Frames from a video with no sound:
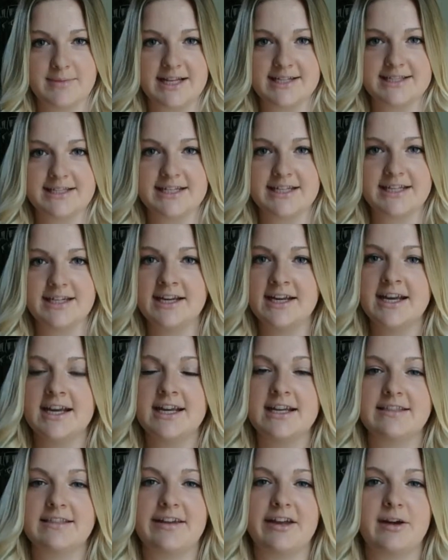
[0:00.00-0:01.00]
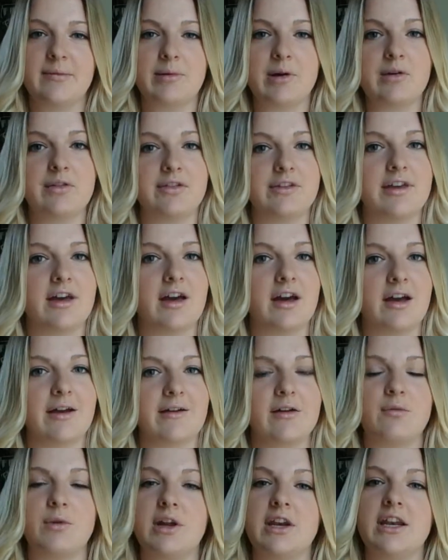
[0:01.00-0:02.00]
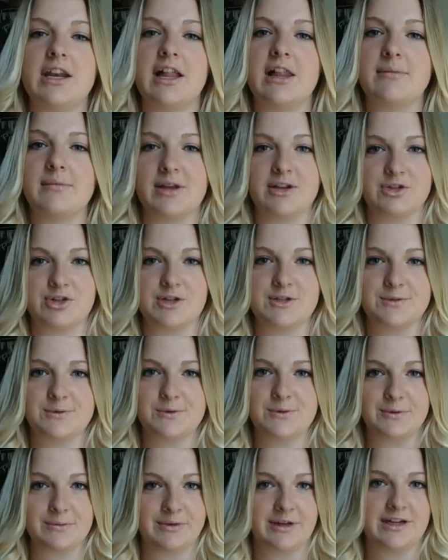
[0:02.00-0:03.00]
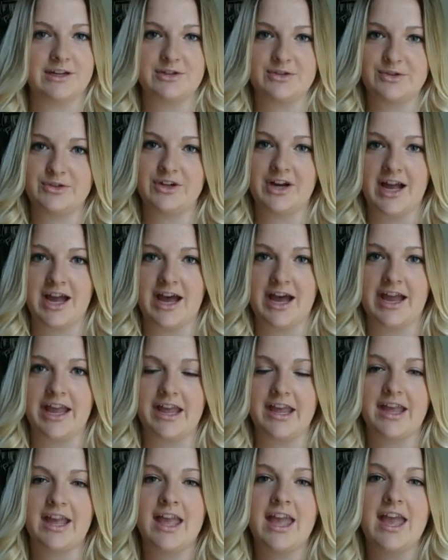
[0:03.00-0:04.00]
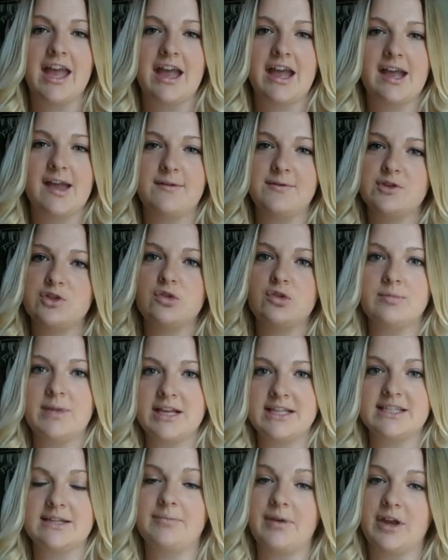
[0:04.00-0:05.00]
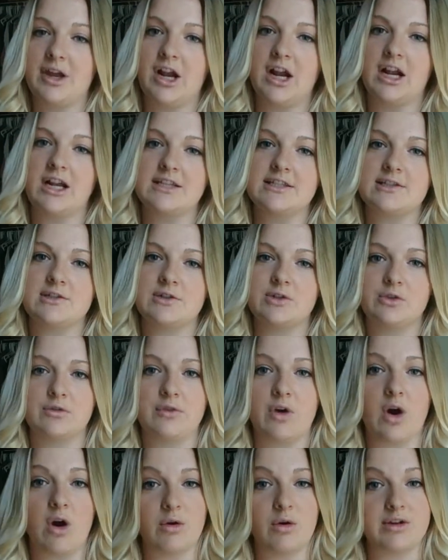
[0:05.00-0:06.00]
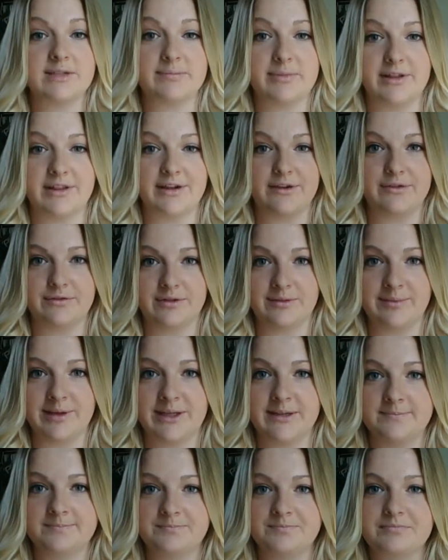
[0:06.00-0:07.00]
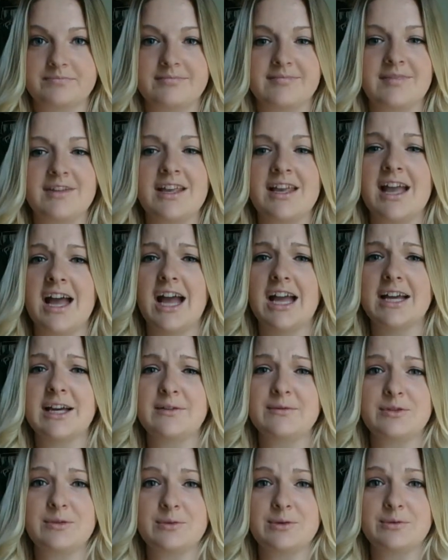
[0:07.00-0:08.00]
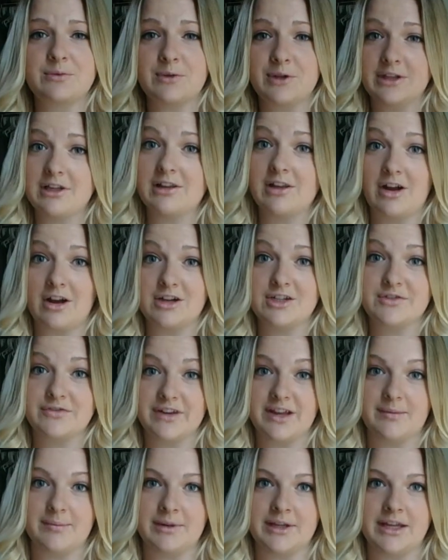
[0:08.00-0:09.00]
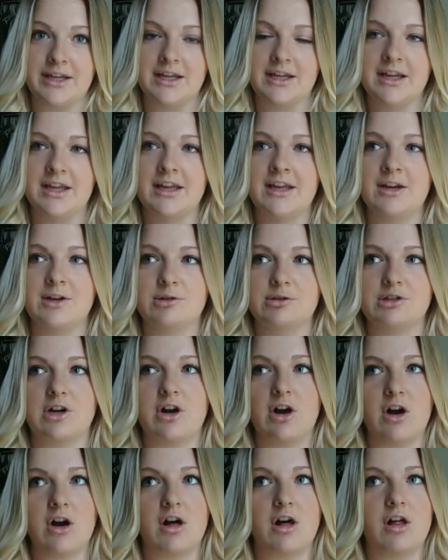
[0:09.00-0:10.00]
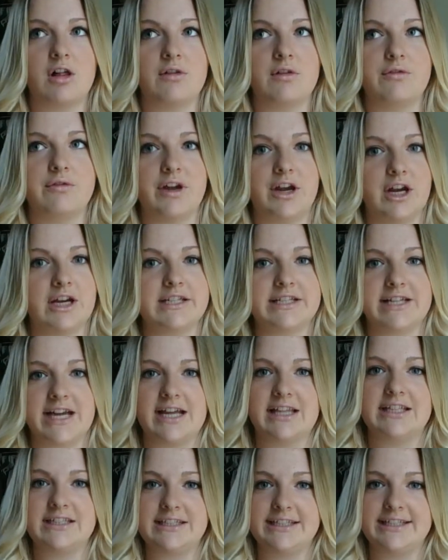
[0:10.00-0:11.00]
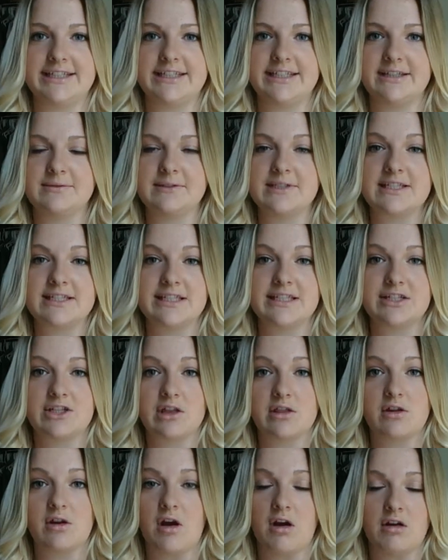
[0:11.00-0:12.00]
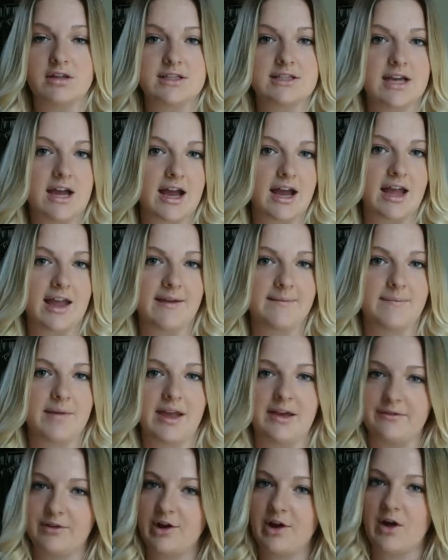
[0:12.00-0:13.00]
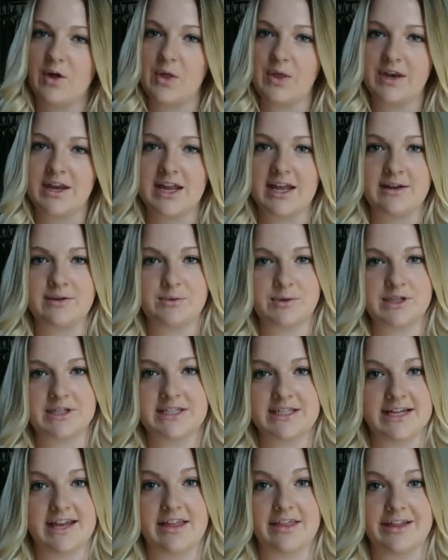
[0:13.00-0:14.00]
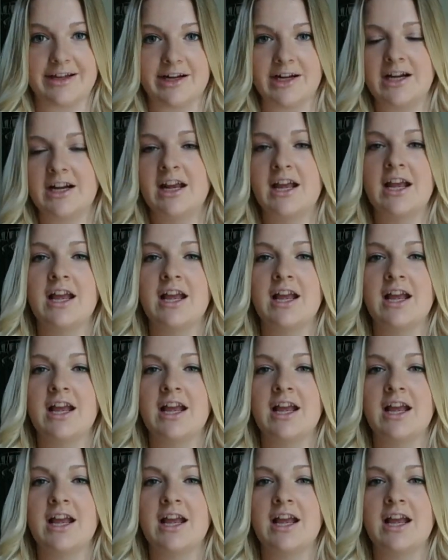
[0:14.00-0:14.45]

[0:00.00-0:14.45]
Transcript: Macy. They are both young, one in elementary school and one in junior high. I have two amazing parents who've always been there for me. I come from a really large family. We're all very tightly knit. We see each other all the time. Every holiday, we're together.